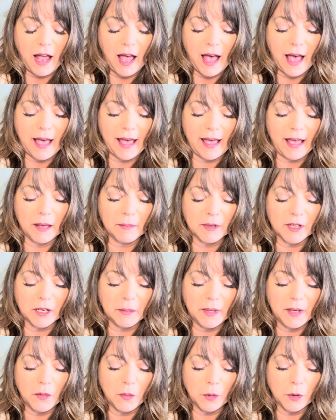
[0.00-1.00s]
I am going to
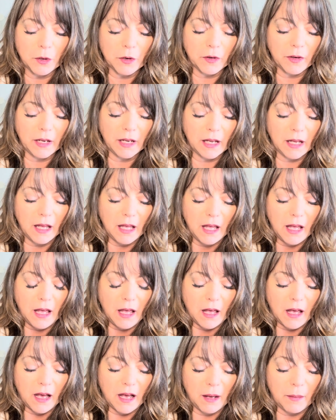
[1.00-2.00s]
be ordering
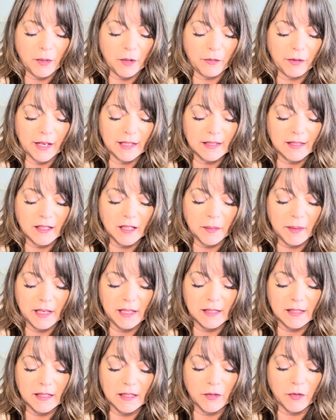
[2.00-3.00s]
the rest of the
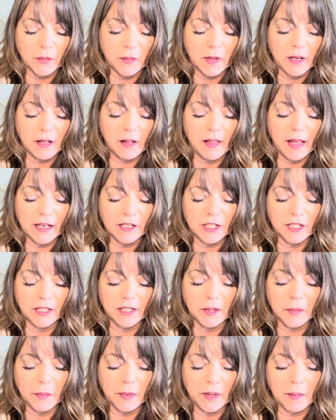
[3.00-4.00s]
pieces from the
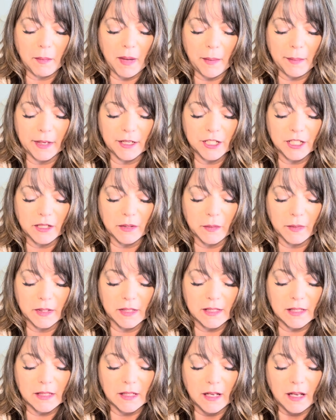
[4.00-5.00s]
collection, but my budget
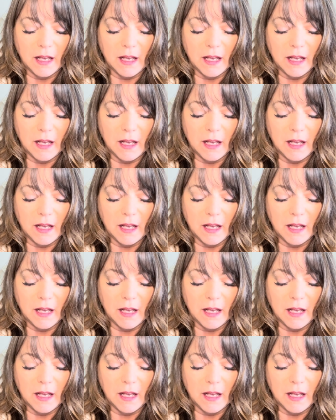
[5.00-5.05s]
was